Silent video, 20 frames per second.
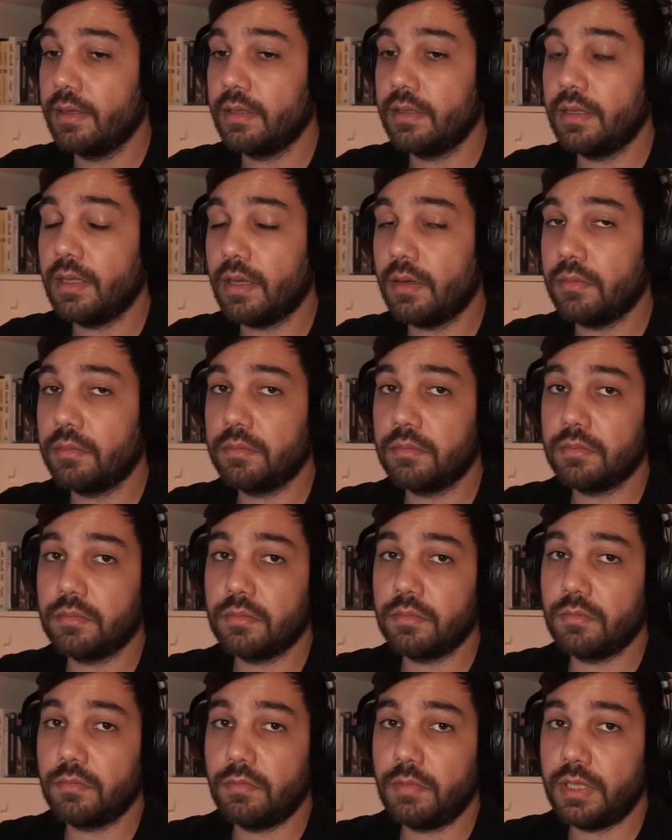Now,
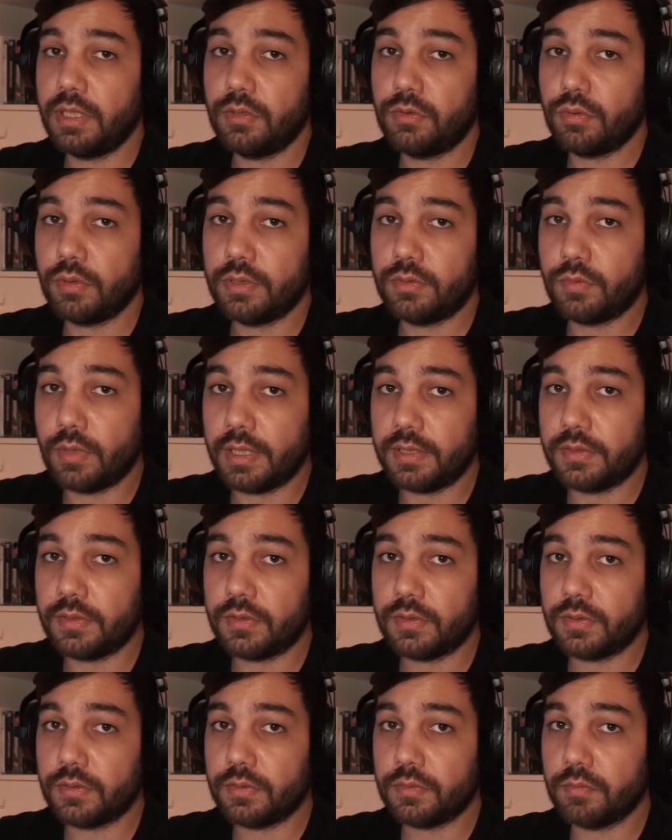we need to
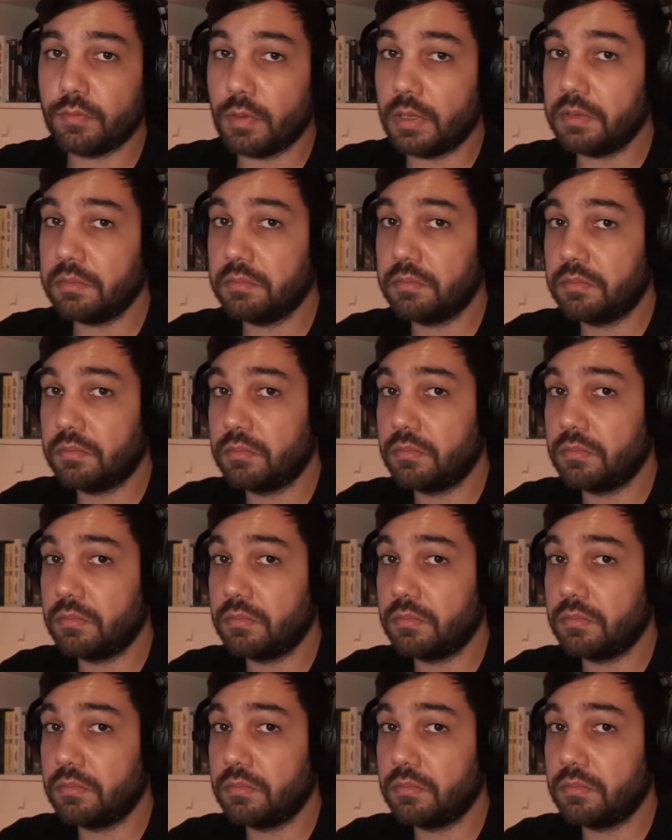address one